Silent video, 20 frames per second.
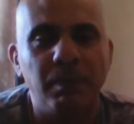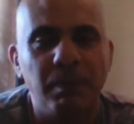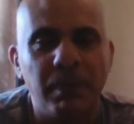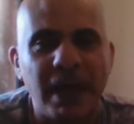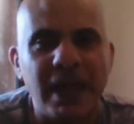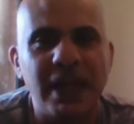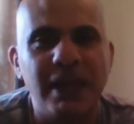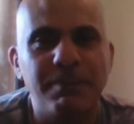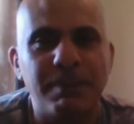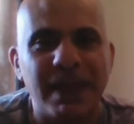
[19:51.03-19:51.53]

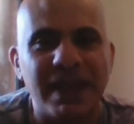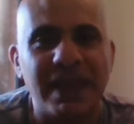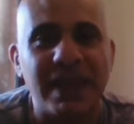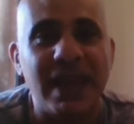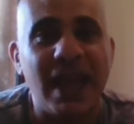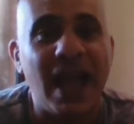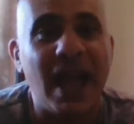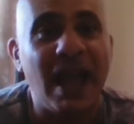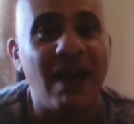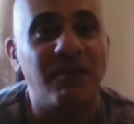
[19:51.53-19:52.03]
maybe
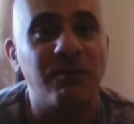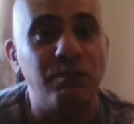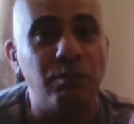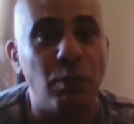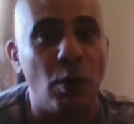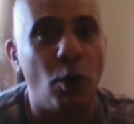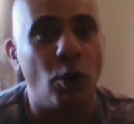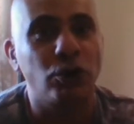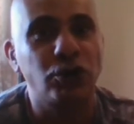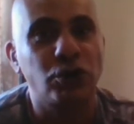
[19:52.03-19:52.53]
have
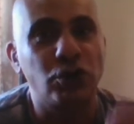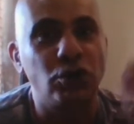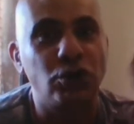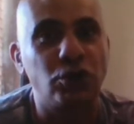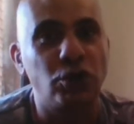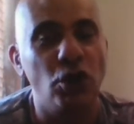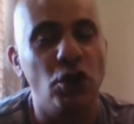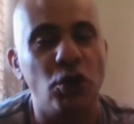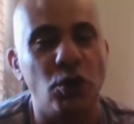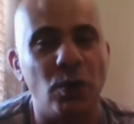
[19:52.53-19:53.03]
more to
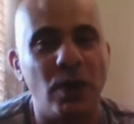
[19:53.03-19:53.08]
do